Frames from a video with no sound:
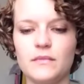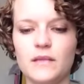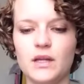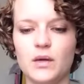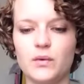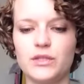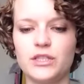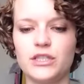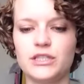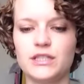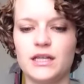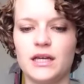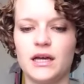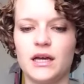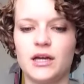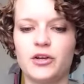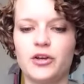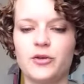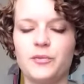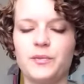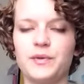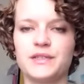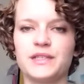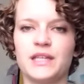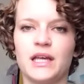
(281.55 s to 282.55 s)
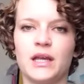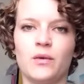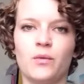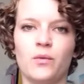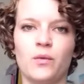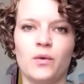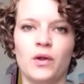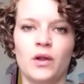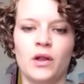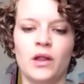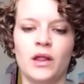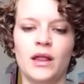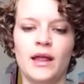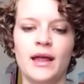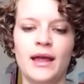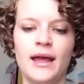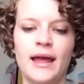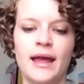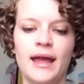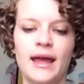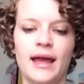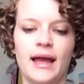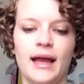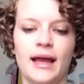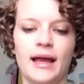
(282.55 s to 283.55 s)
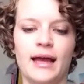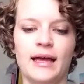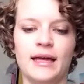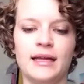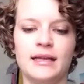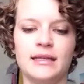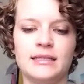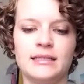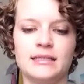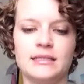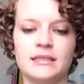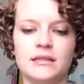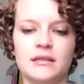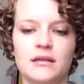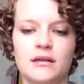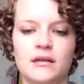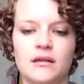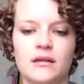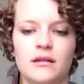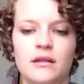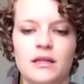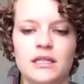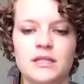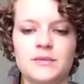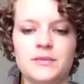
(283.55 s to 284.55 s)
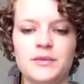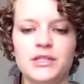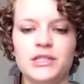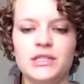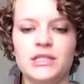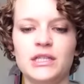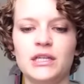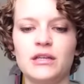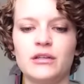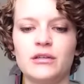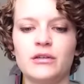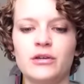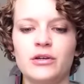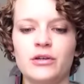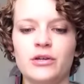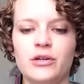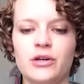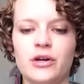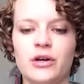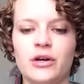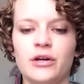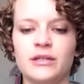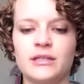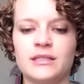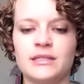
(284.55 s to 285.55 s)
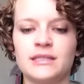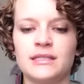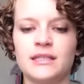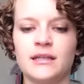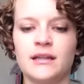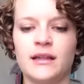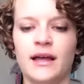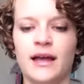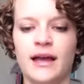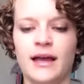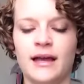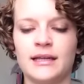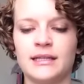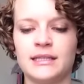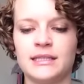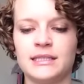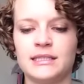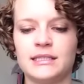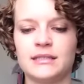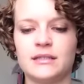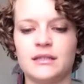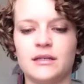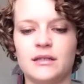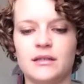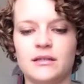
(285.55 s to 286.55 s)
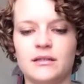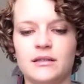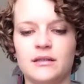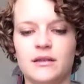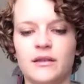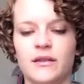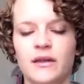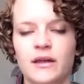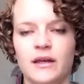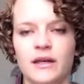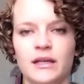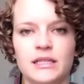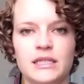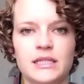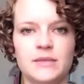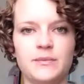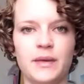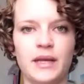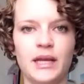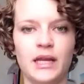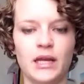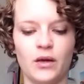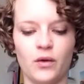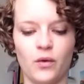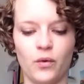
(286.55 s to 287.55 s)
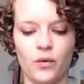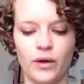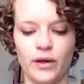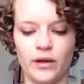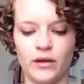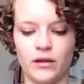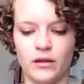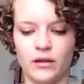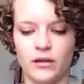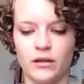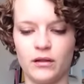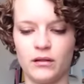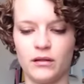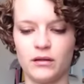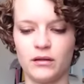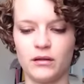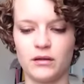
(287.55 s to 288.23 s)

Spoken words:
which is 100% wool, and this particular yarn still has the spinning oil,